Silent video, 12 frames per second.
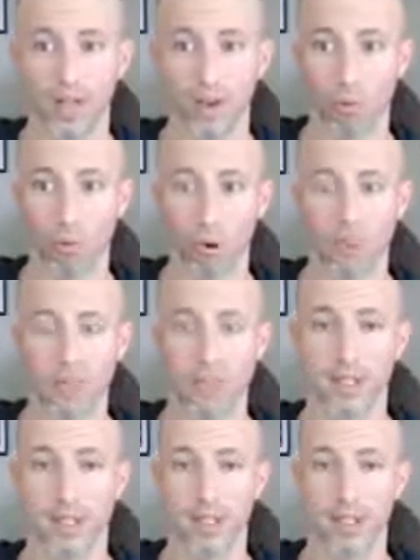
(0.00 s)
I worked
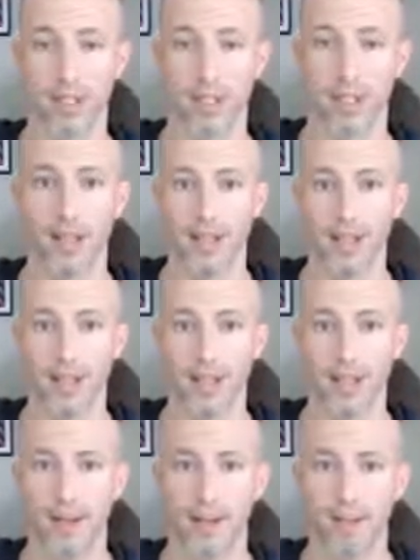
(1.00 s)
in,
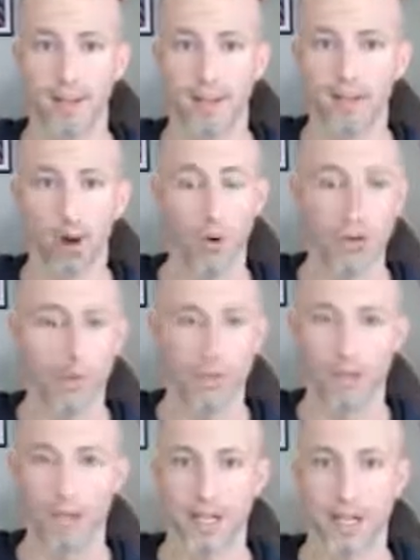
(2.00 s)
I've always
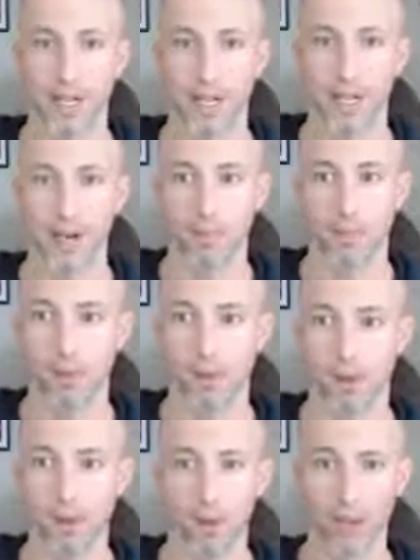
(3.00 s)
been passionate about
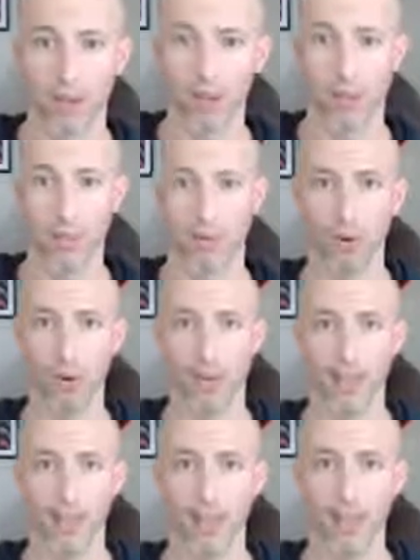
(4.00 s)
people and helping
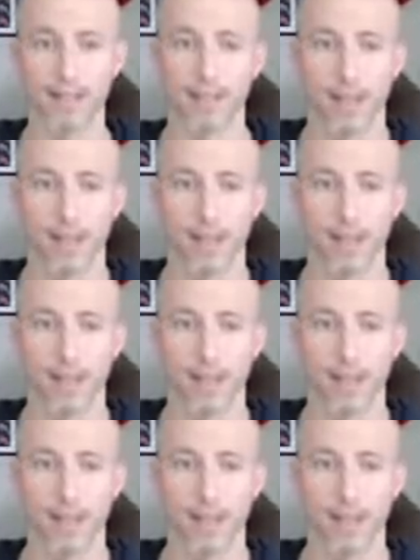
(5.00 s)
people, and